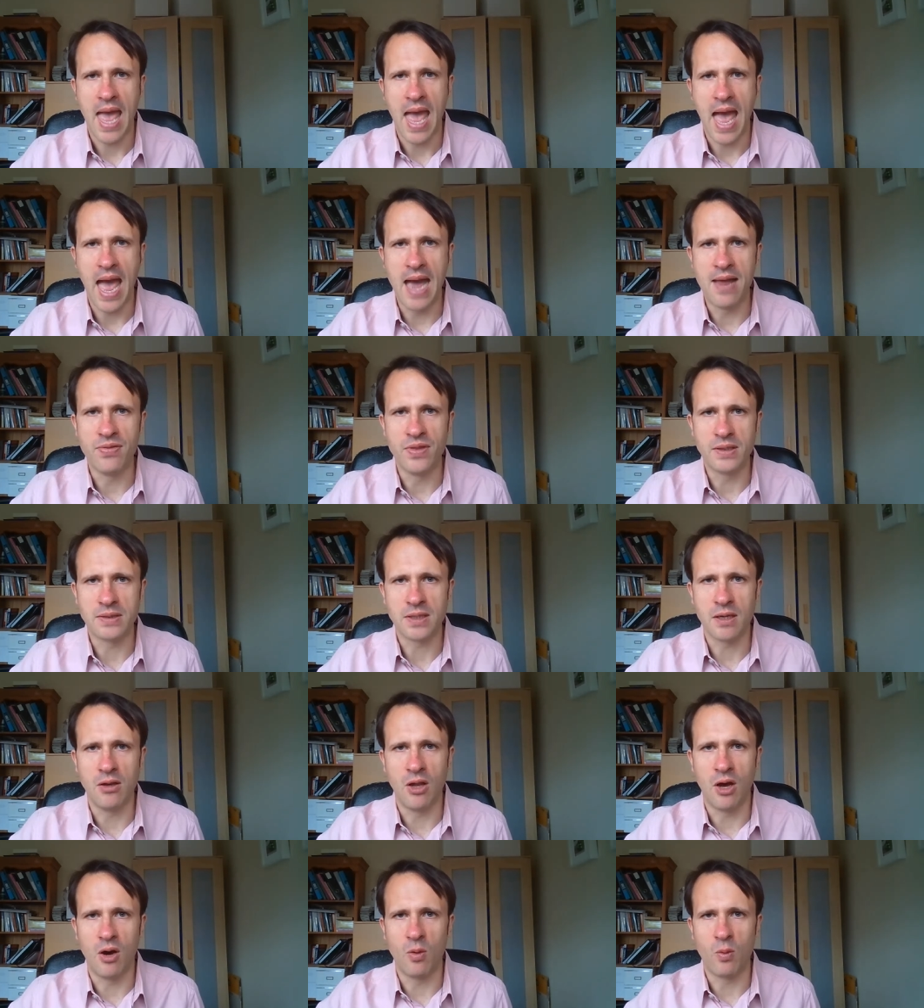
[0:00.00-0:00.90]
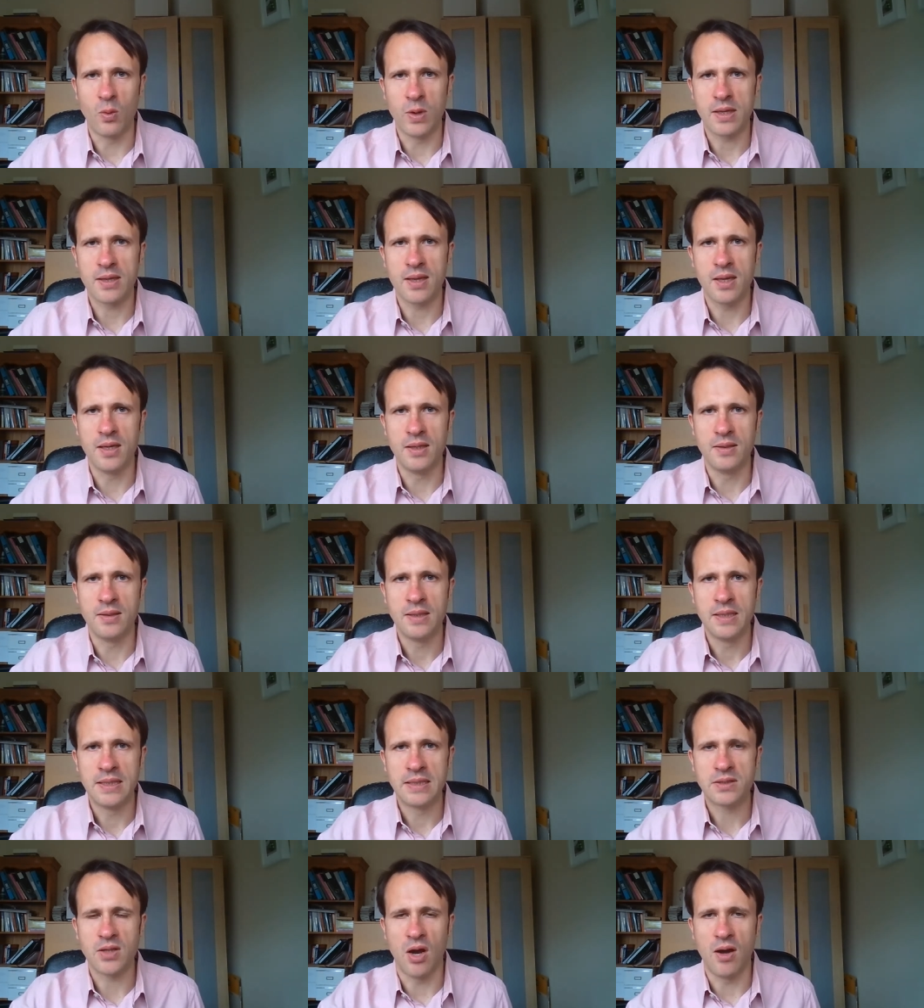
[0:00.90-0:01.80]
and there's a lot we can
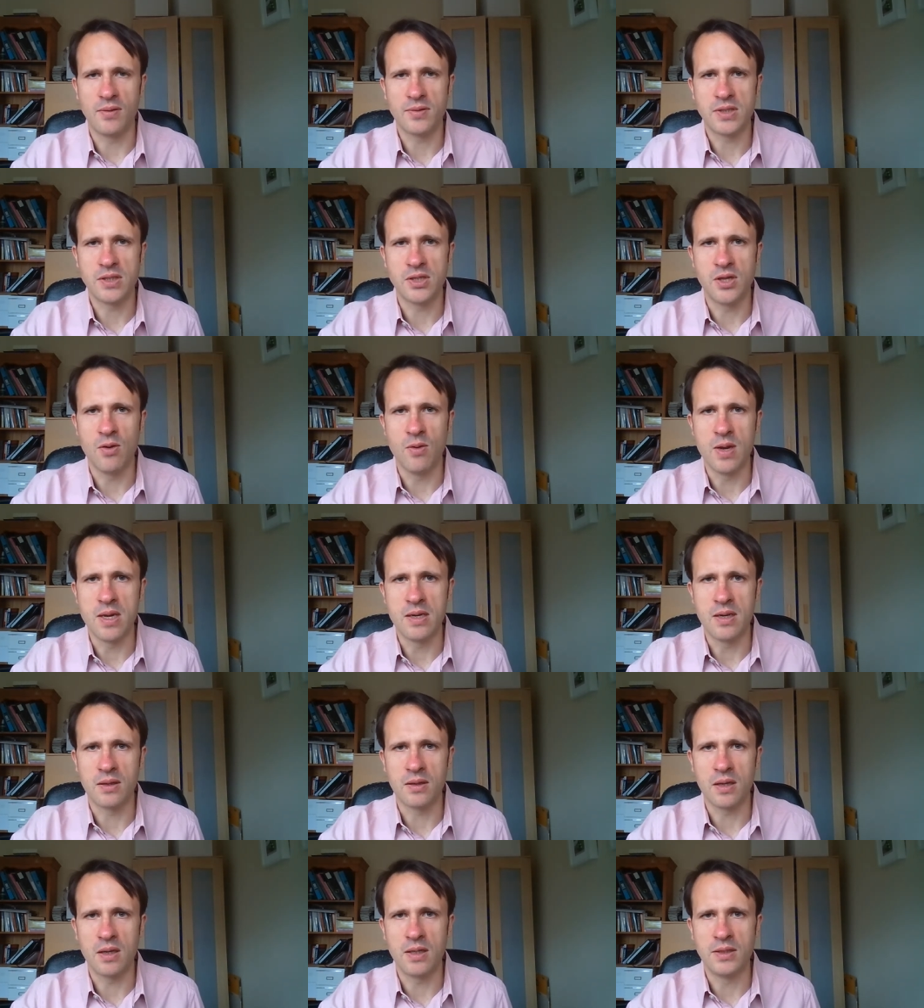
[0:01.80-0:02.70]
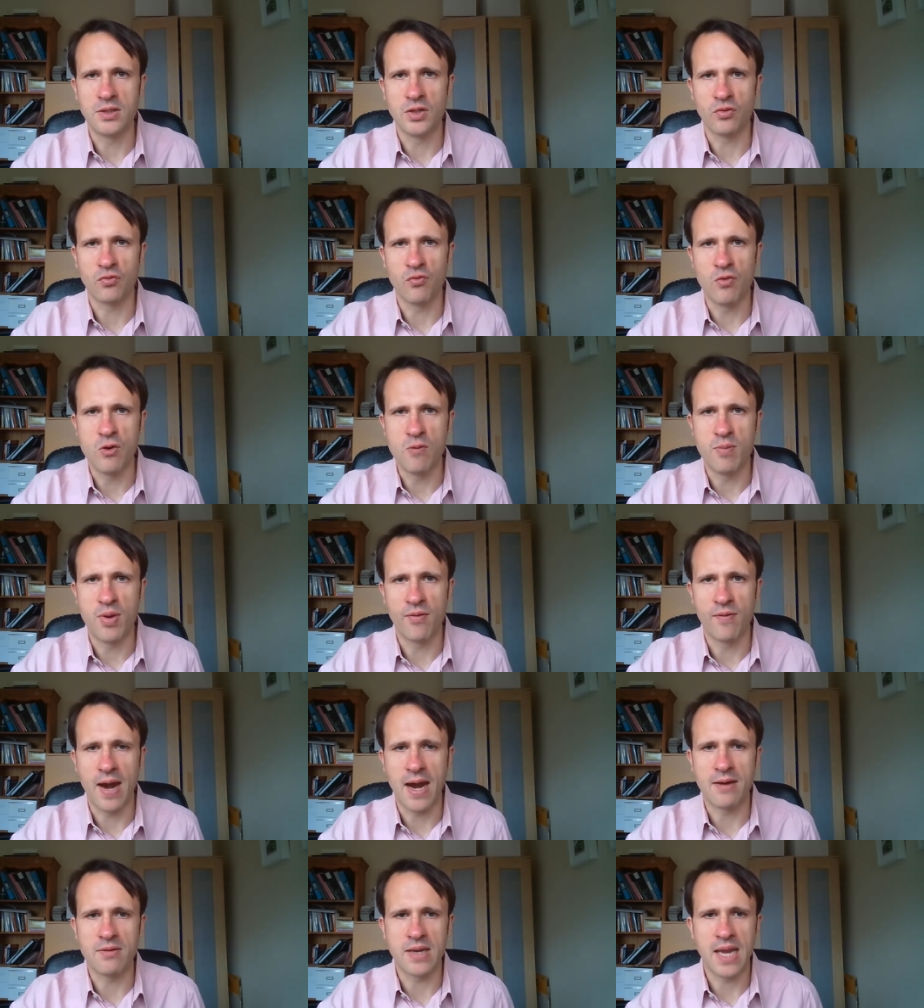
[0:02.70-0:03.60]
start to do as a group
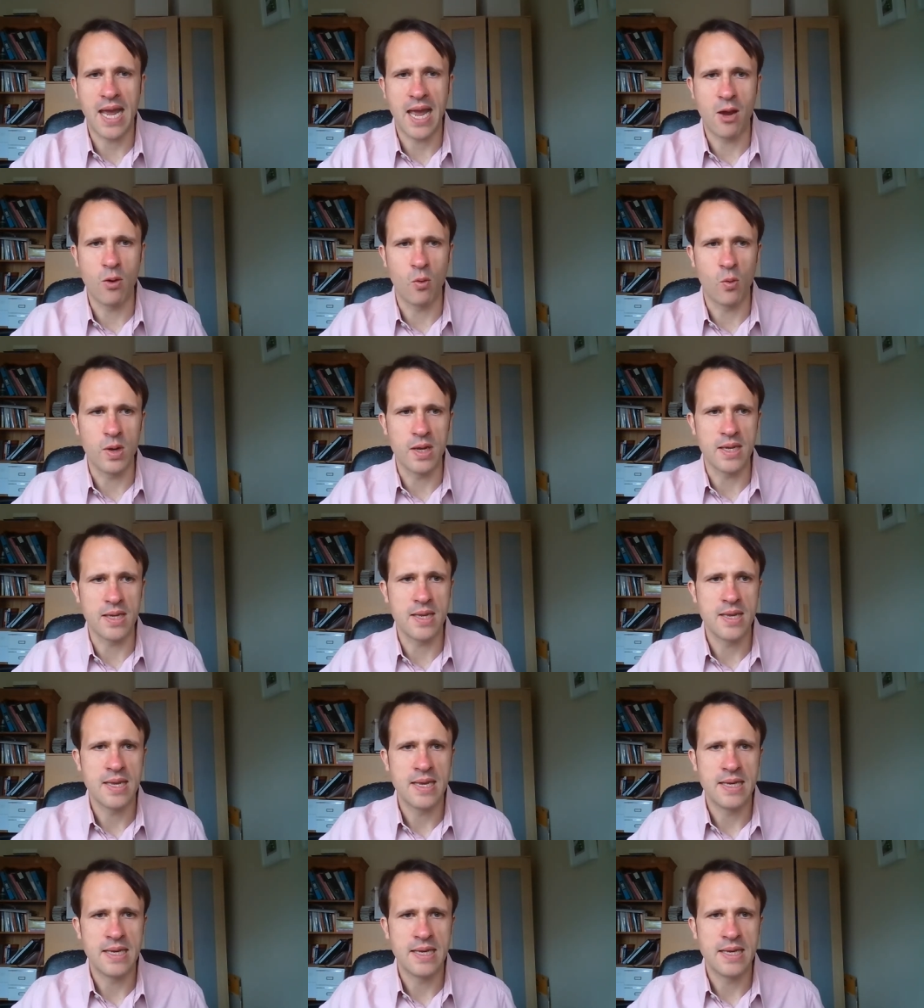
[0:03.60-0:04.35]
around how we